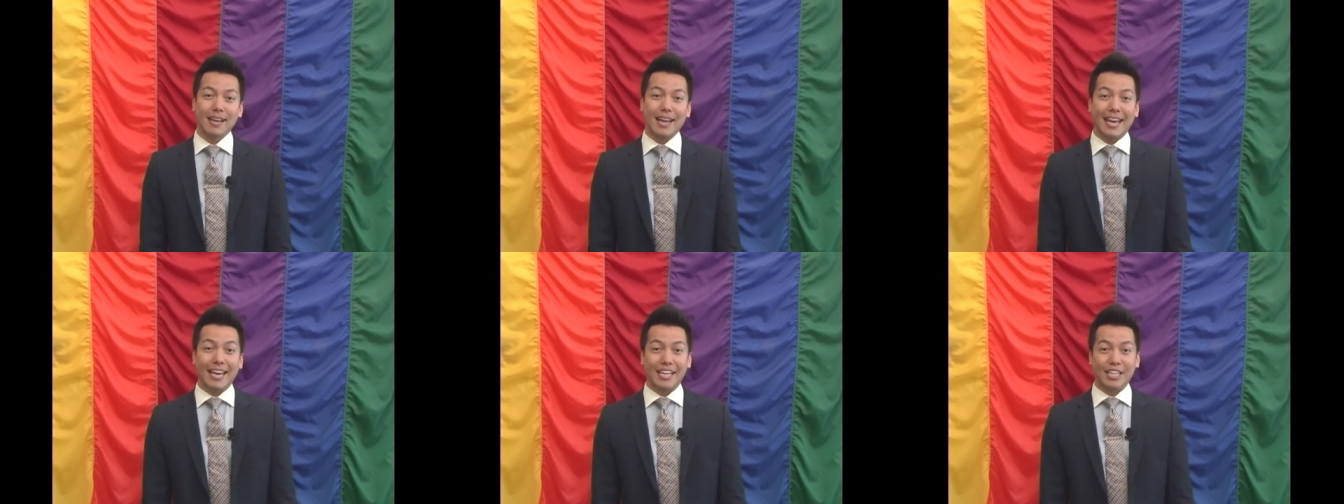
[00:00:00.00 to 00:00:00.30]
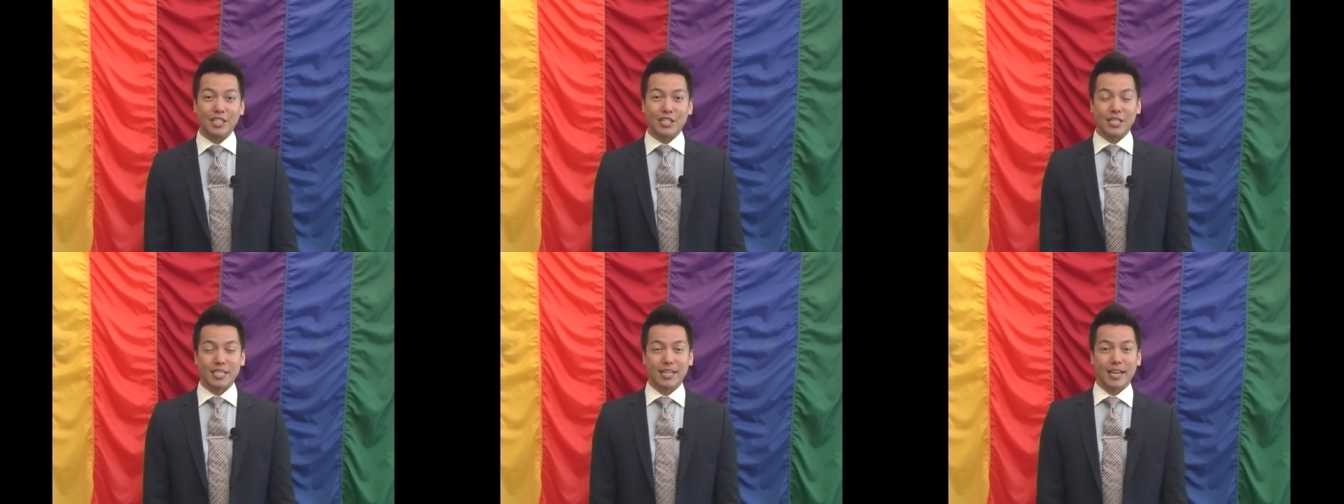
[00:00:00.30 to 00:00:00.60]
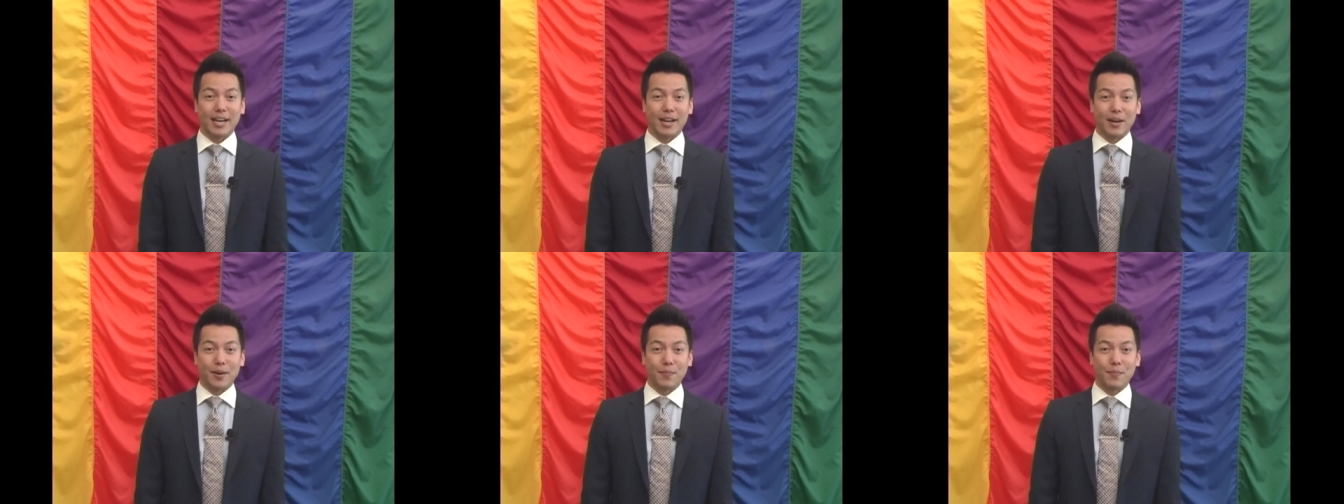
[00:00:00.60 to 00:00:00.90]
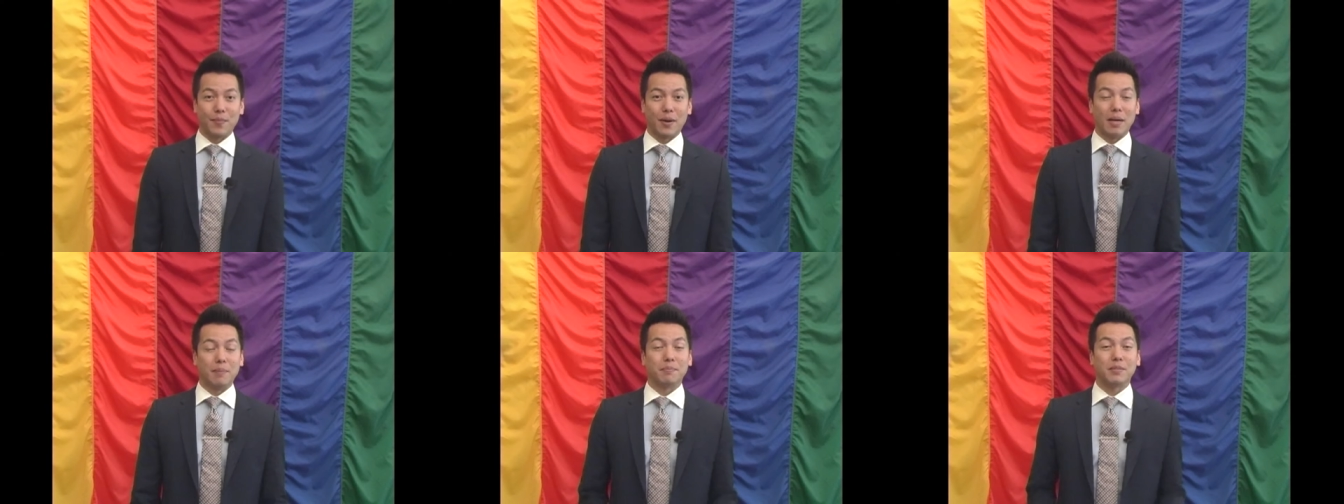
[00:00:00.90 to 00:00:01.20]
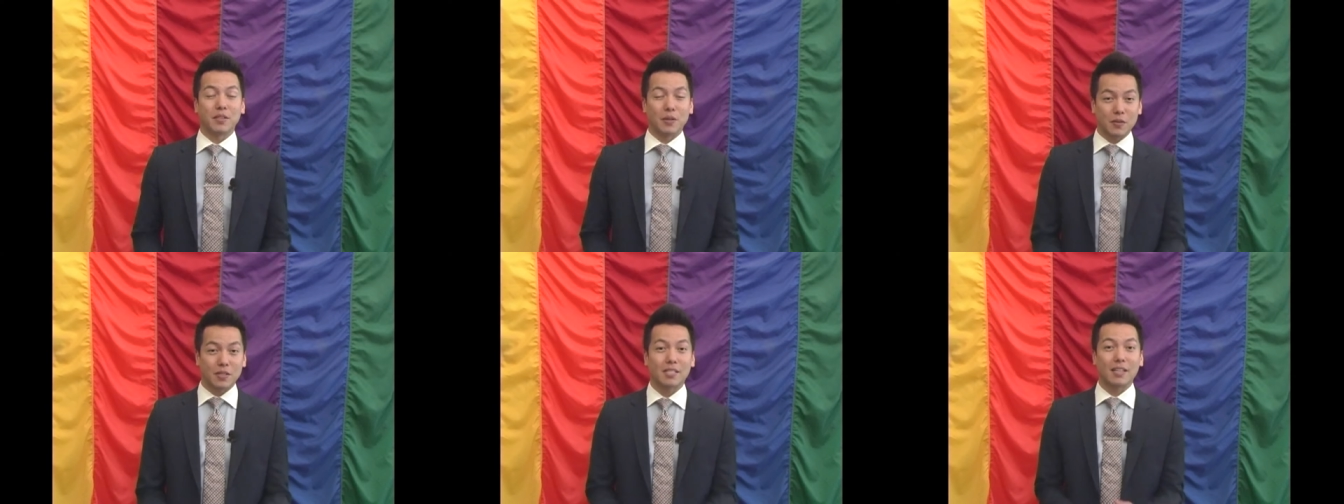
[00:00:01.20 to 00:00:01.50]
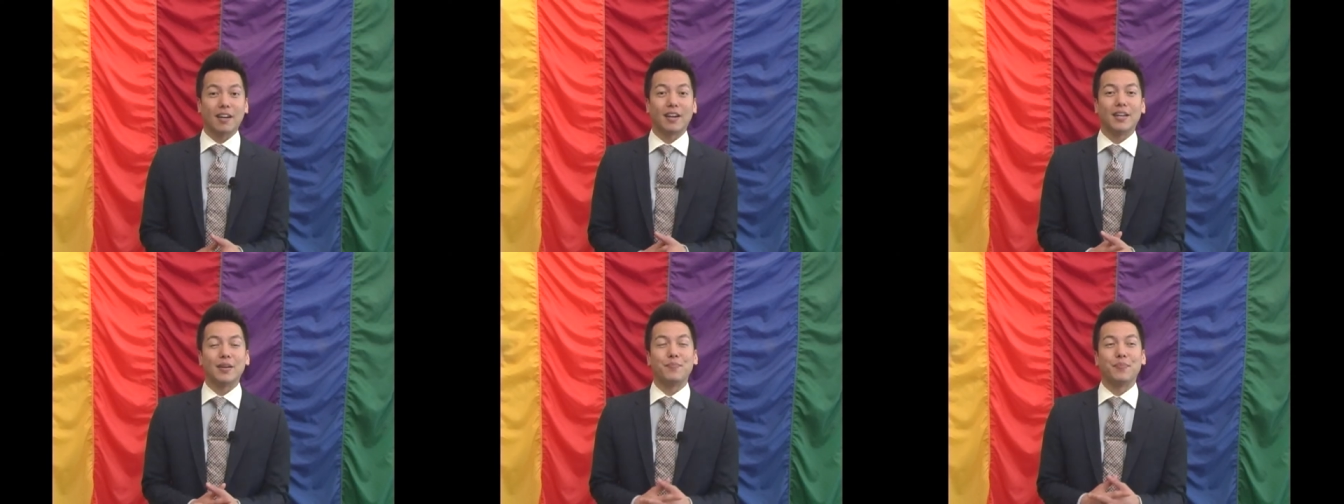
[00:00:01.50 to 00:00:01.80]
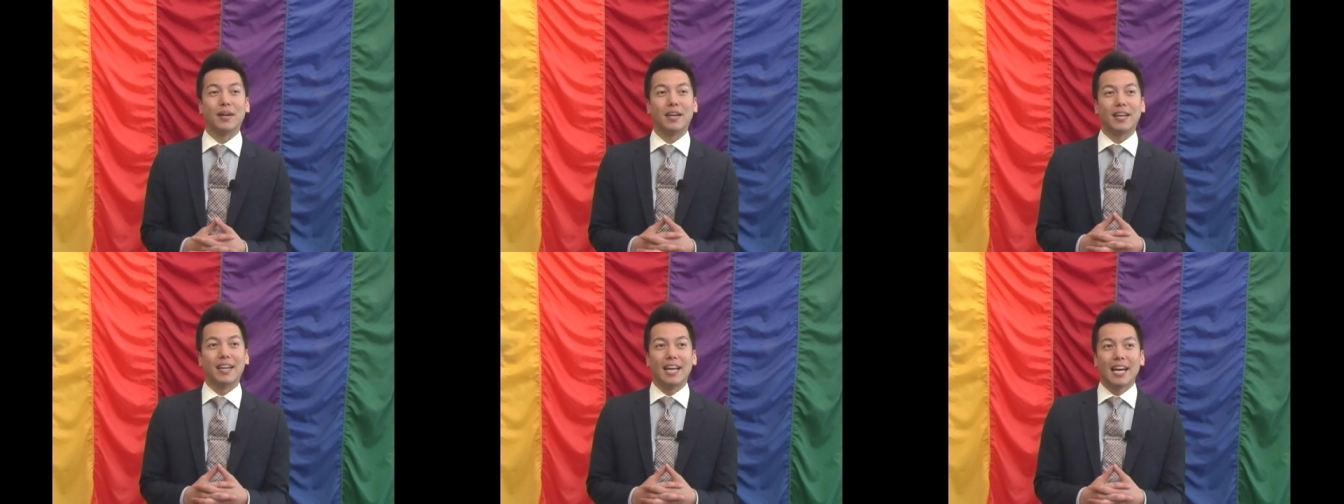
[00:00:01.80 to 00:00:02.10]
AGM. I'm so sorry,
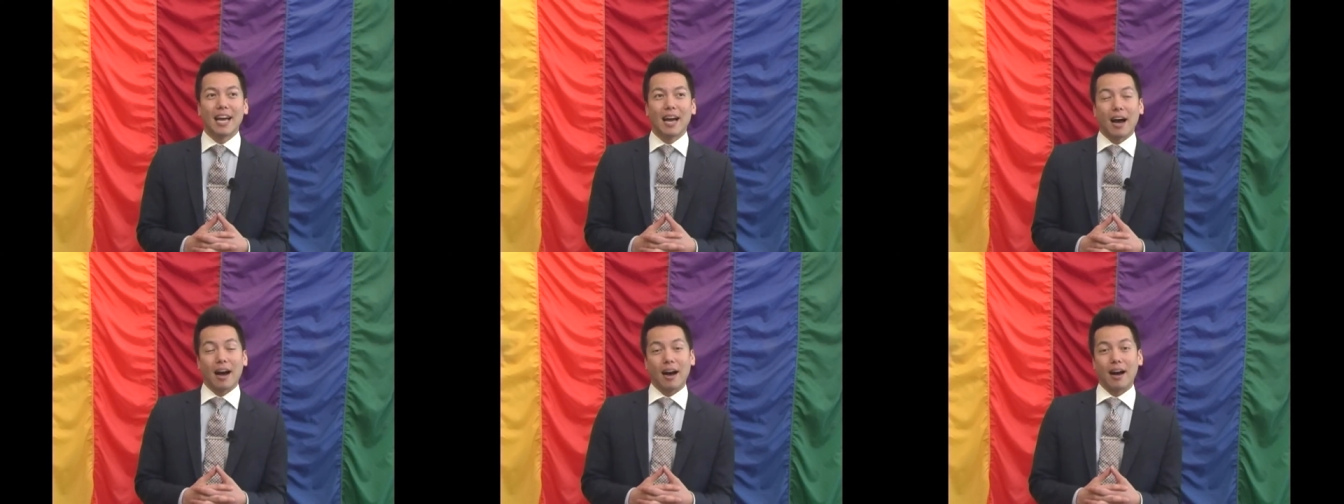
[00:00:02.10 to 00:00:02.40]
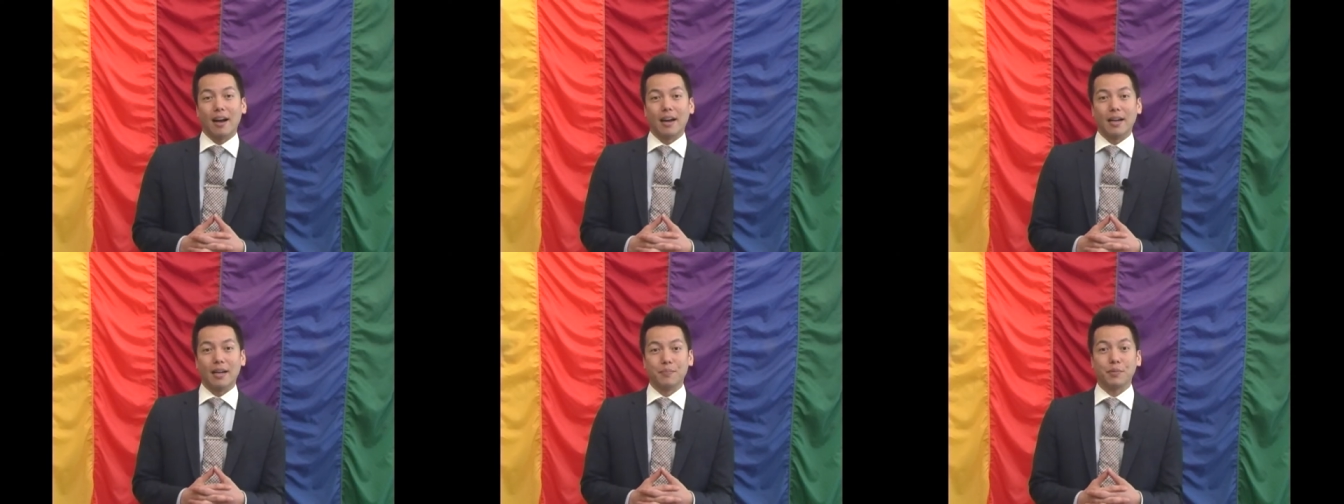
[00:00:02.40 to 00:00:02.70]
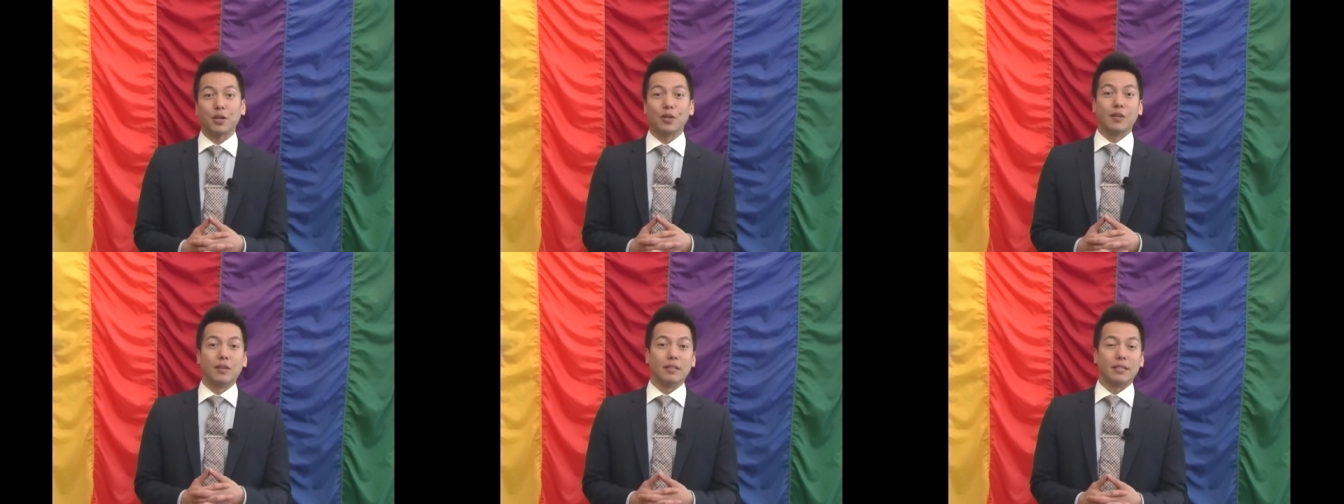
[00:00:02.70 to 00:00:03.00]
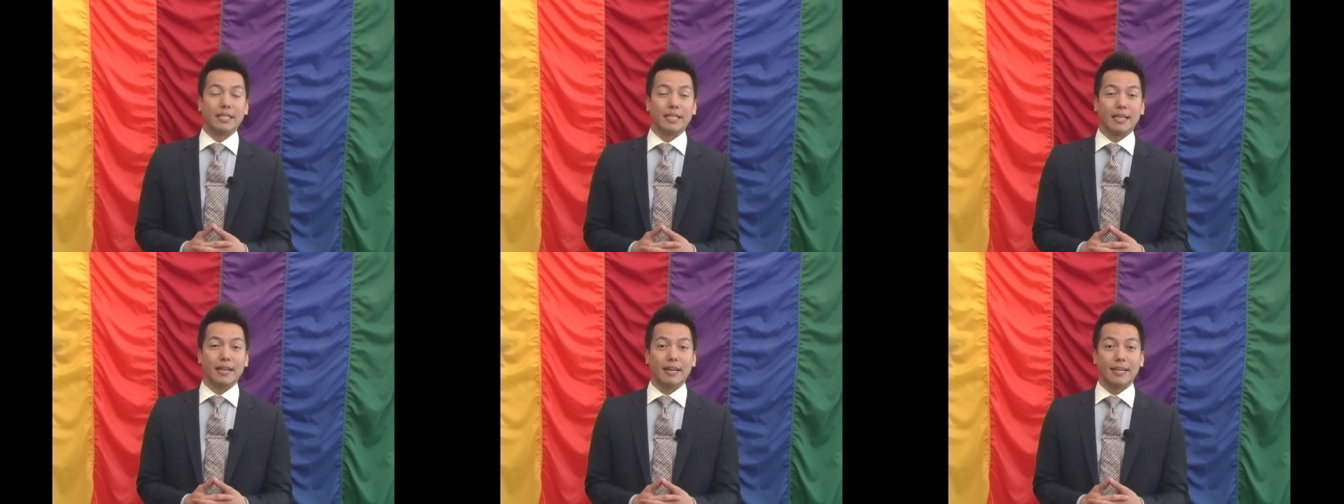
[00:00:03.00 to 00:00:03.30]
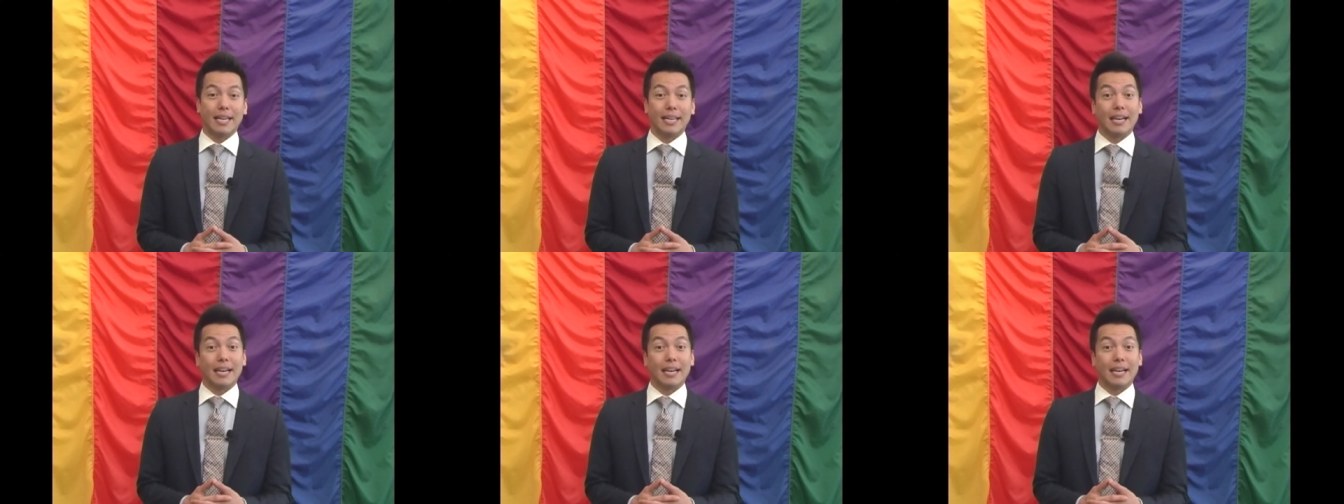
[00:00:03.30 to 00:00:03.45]
but I am currently